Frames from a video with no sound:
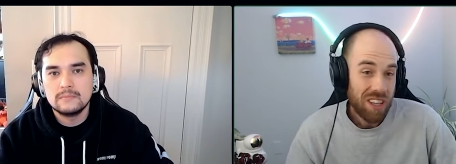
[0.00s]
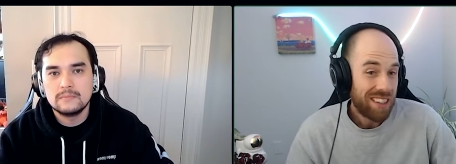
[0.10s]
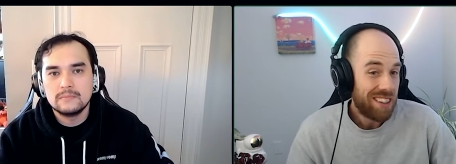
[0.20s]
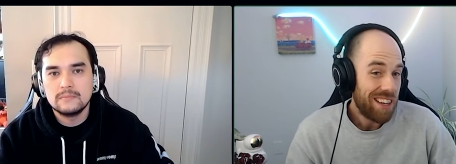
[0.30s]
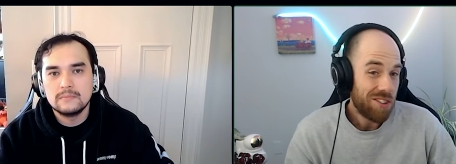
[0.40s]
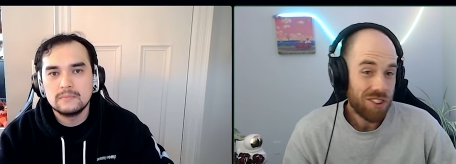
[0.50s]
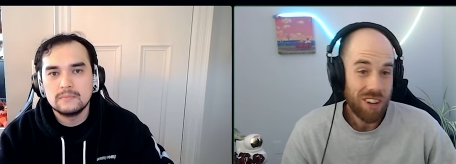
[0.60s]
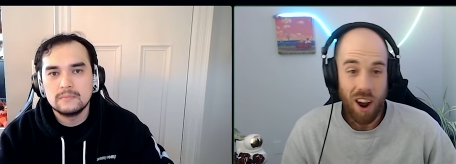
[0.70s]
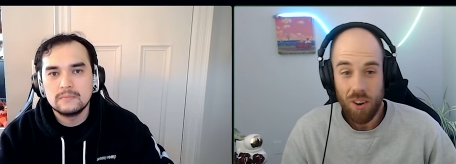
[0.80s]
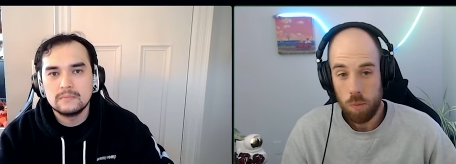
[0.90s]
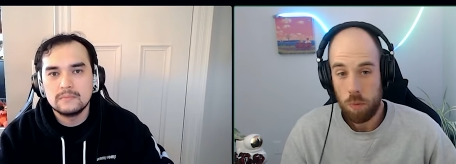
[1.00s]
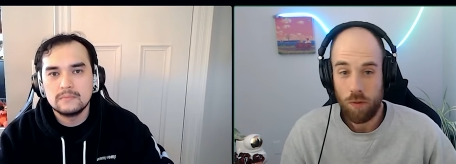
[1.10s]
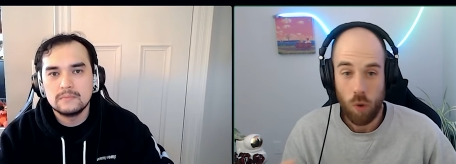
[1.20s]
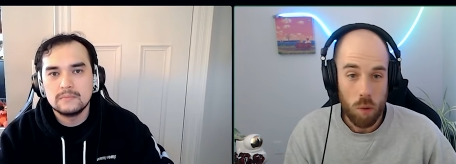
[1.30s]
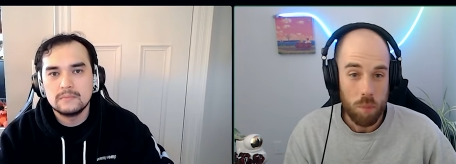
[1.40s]
Speaker 1: continues to
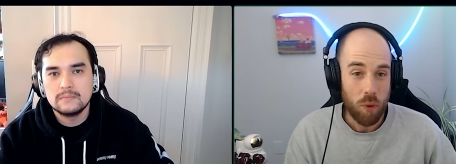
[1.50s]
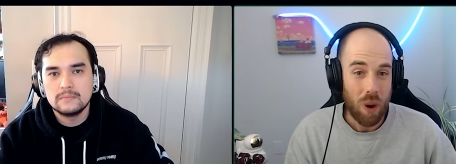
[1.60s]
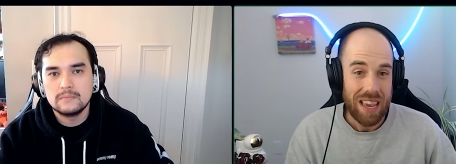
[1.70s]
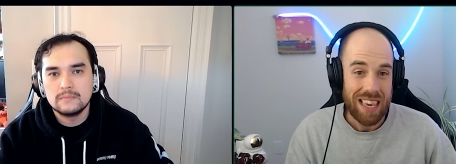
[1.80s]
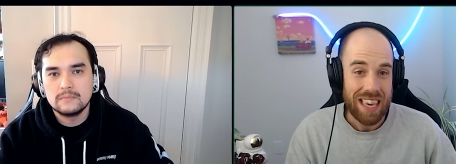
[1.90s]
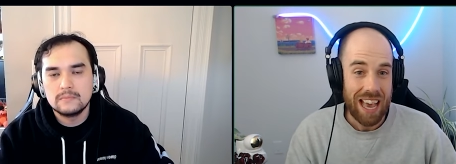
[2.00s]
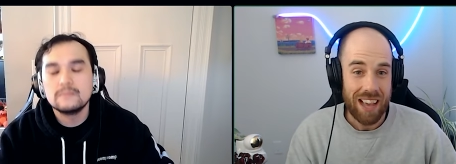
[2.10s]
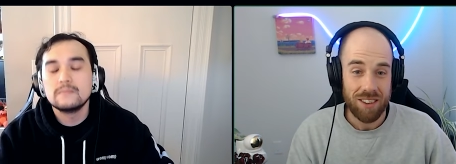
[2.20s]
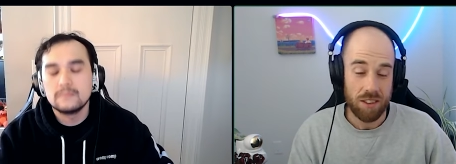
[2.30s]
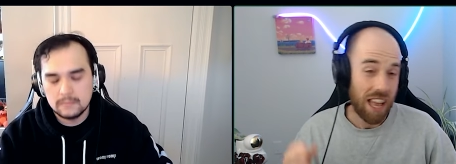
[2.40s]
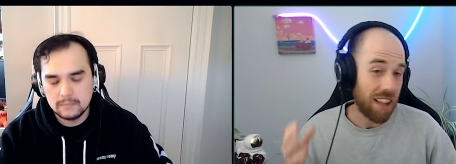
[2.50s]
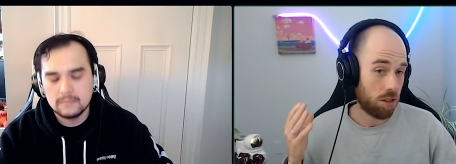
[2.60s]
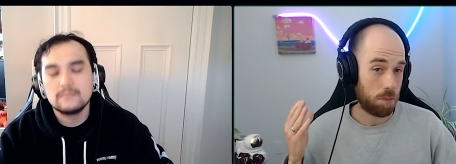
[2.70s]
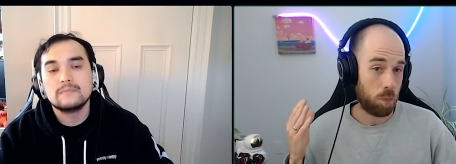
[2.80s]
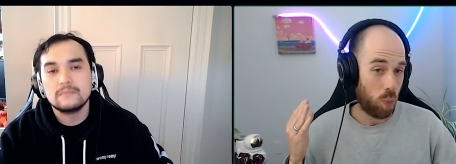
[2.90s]
underperform the way he has,
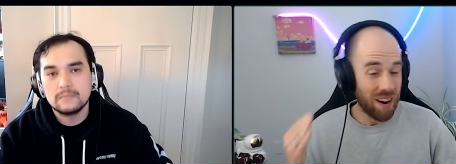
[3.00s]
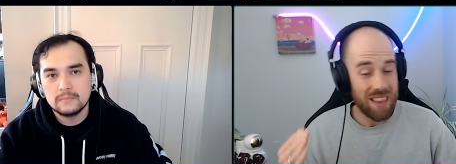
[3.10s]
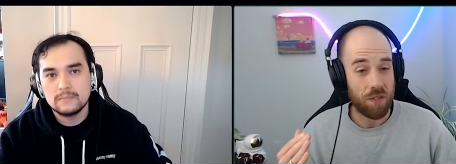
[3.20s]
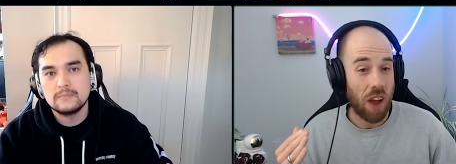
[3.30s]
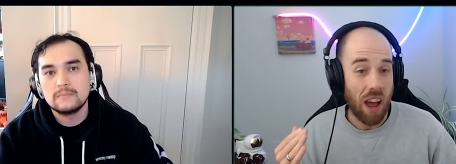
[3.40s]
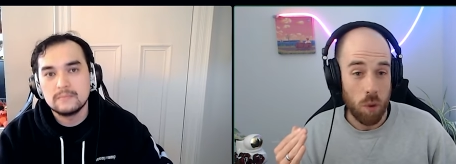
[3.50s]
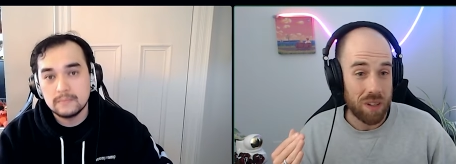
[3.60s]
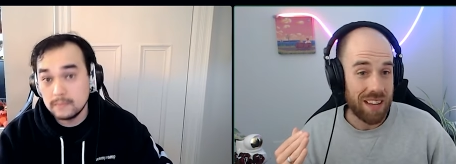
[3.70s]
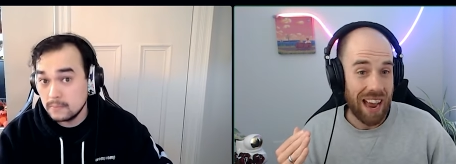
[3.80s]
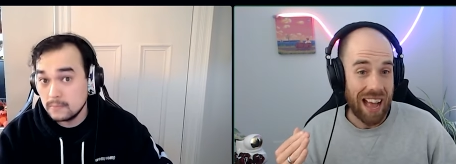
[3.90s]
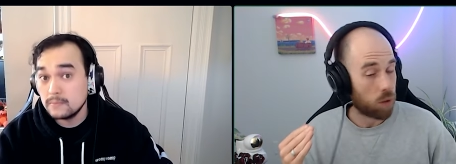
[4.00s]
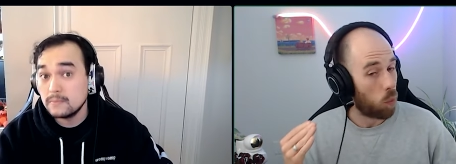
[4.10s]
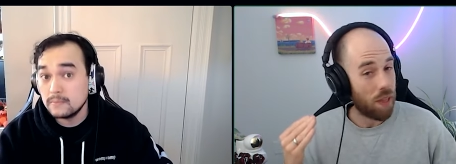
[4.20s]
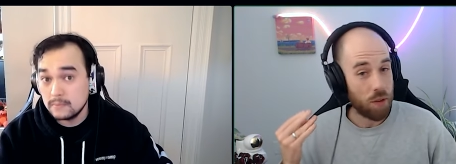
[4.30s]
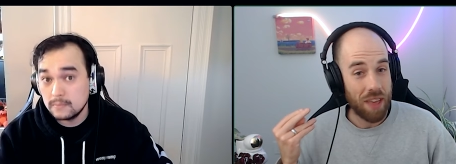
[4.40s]
that's where you've got to attack,
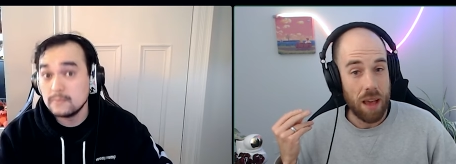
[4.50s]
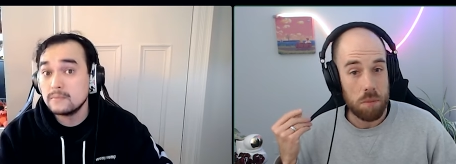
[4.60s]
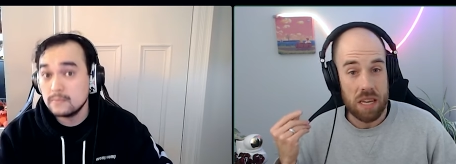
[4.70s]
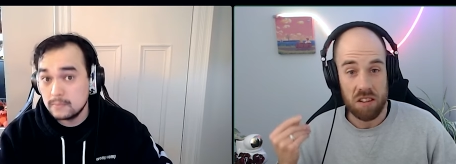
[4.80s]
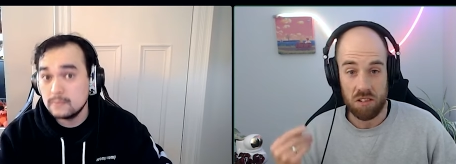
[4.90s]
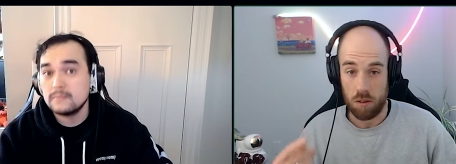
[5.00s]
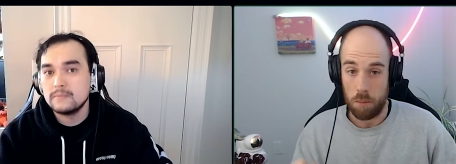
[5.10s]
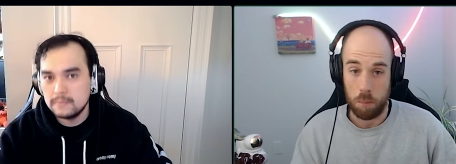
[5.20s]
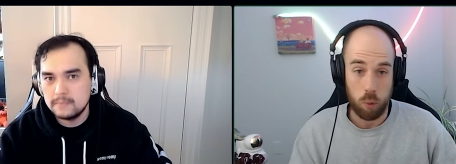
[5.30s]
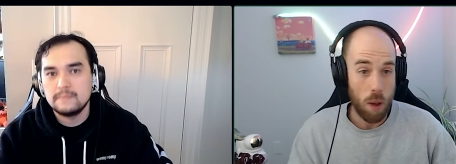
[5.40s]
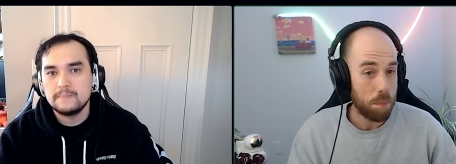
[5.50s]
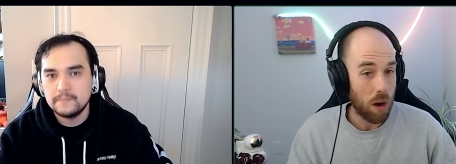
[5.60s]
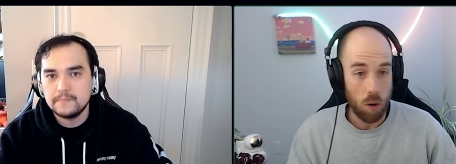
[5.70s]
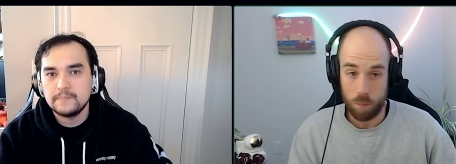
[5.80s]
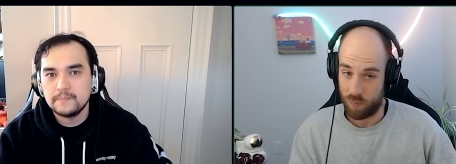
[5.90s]
whether that means
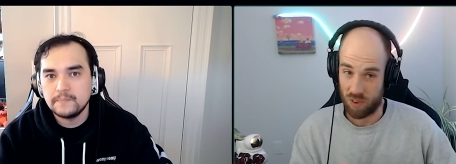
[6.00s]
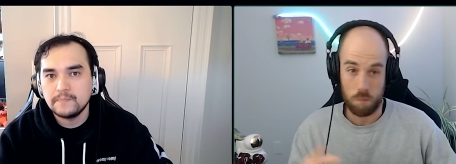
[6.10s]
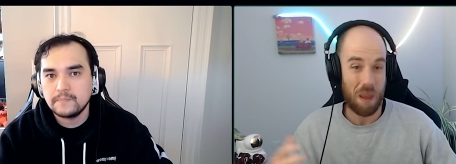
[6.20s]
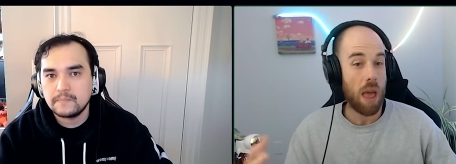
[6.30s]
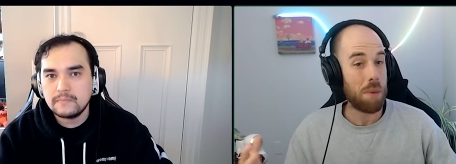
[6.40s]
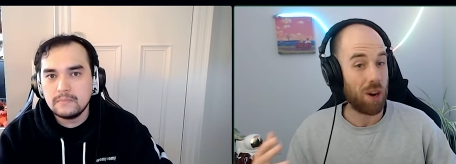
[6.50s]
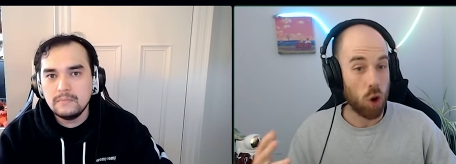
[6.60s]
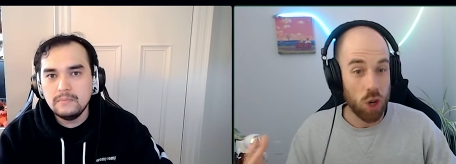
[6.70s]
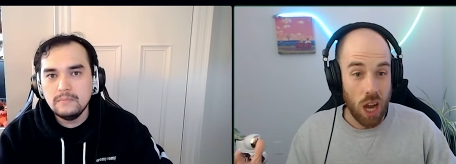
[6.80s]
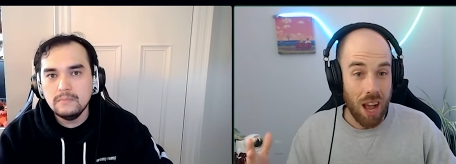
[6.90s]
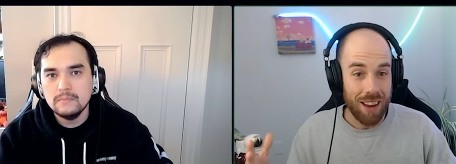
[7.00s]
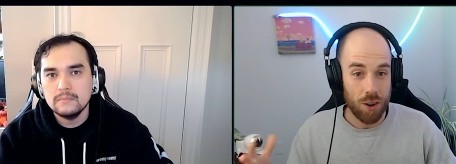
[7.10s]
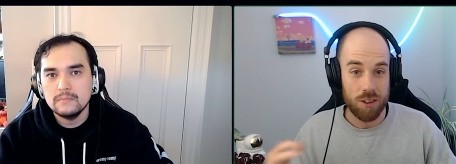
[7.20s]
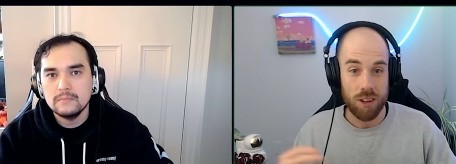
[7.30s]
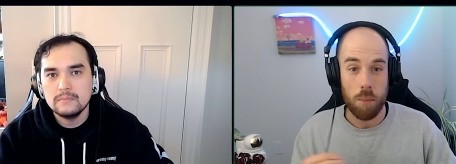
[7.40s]
Bwipo, spamming Urgot, or
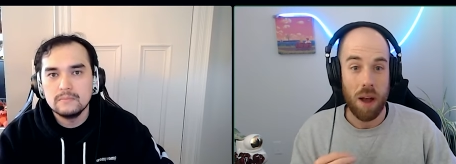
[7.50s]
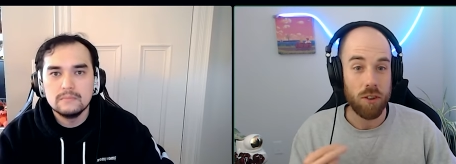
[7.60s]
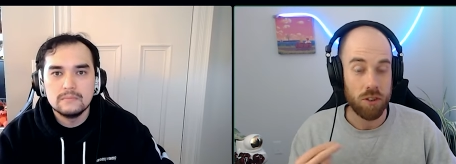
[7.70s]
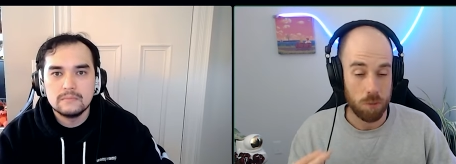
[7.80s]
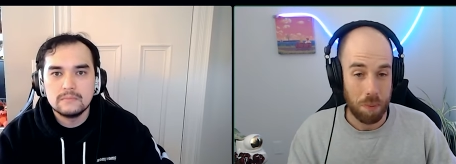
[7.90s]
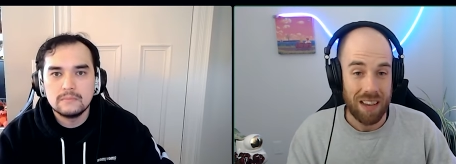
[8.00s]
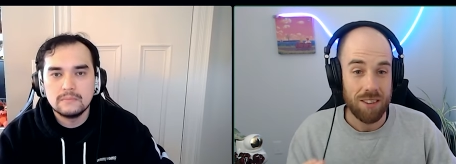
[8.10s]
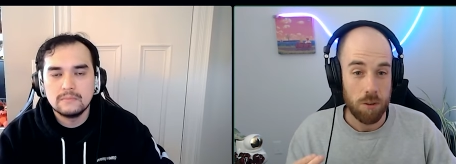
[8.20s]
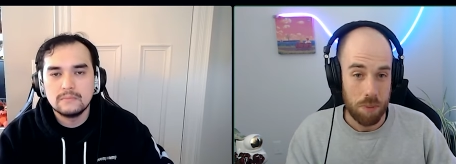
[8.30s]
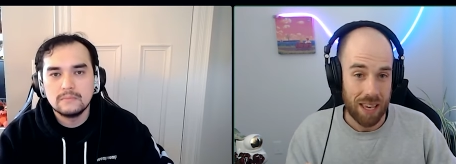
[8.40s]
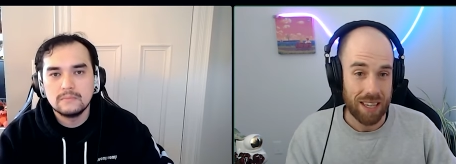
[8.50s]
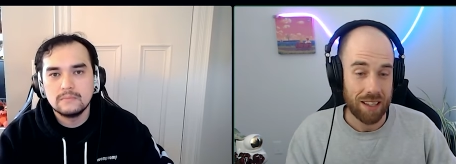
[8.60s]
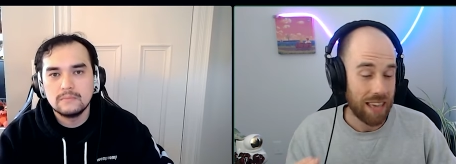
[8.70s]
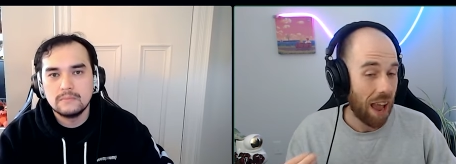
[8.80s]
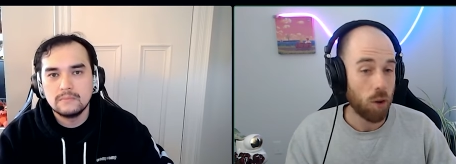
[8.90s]
some other spicy
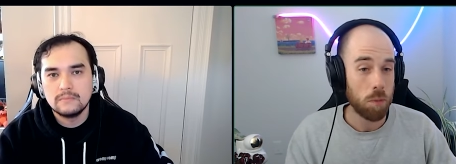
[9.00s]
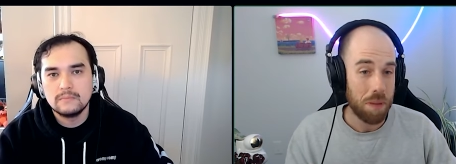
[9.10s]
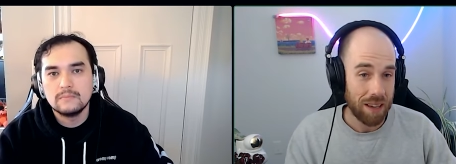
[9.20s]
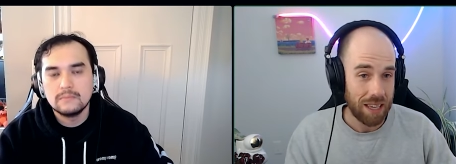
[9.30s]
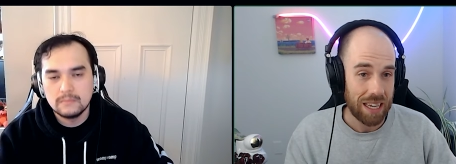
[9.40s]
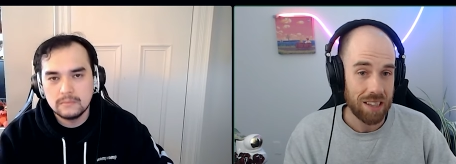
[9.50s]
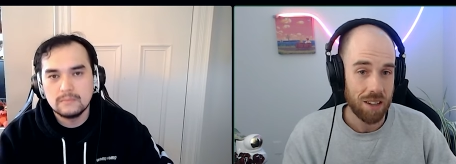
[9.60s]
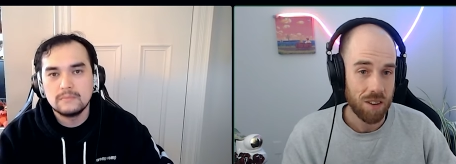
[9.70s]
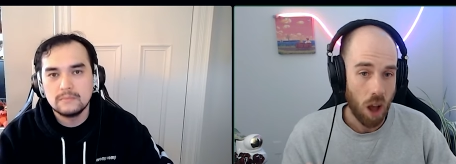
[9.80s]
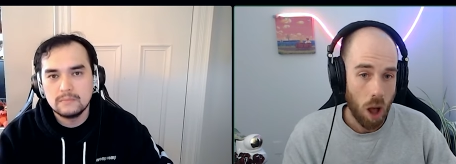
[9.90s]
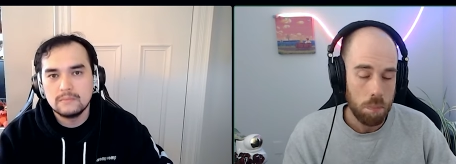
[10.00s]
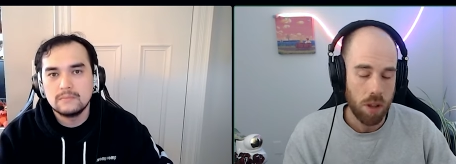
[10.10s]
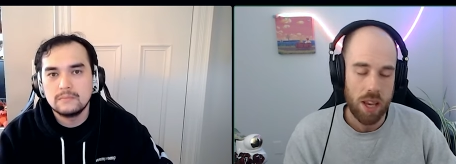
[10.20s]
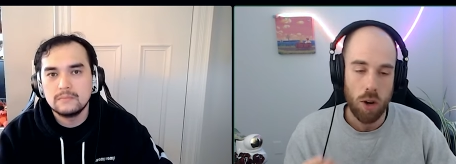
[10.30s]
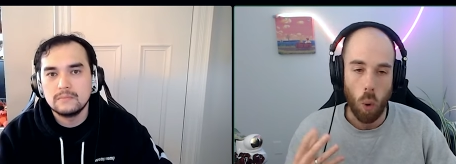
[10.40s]
pick, counter pick in the top
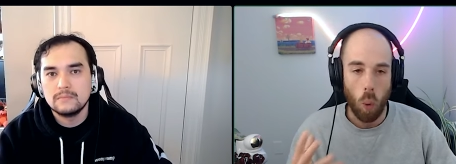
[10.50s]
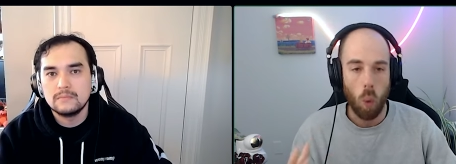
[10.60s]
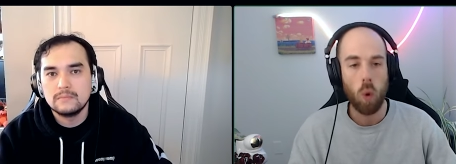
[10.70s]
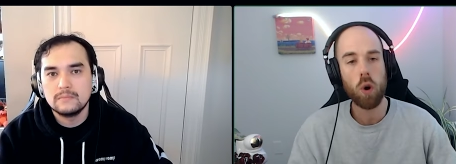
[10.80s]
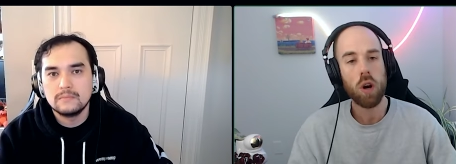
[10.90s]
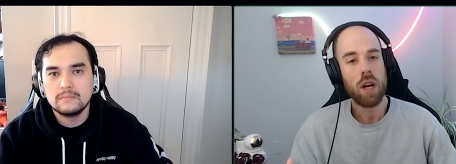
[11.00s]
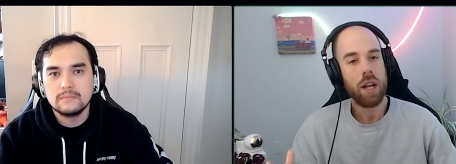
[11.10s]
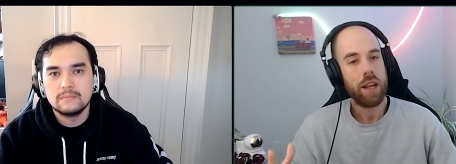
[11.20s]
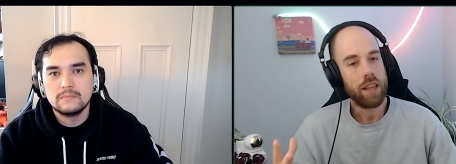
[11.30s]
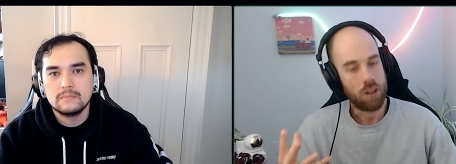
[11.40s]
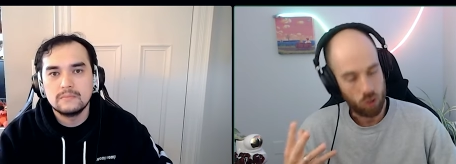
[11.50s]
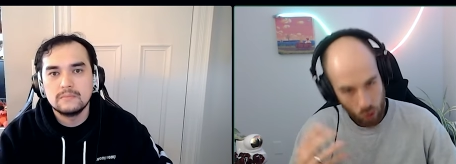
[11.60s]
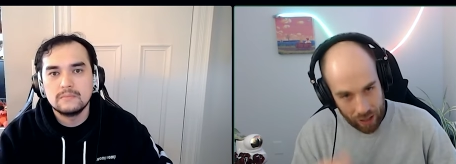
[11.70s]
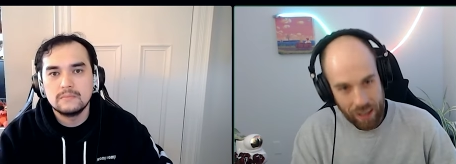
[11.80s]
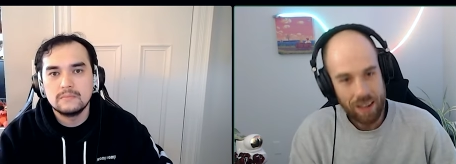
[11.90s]
lane, or you're
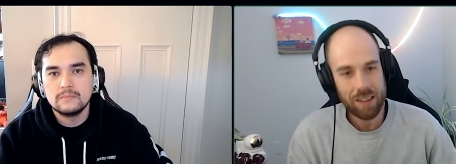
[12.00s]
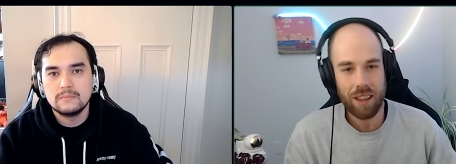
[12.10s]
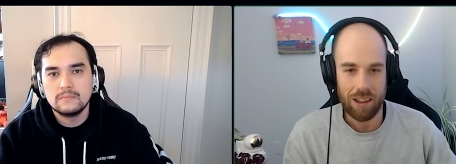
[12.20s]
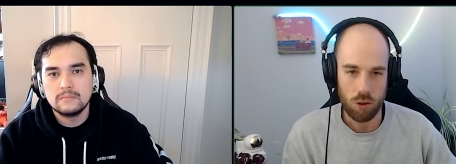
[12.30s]
looking at a lane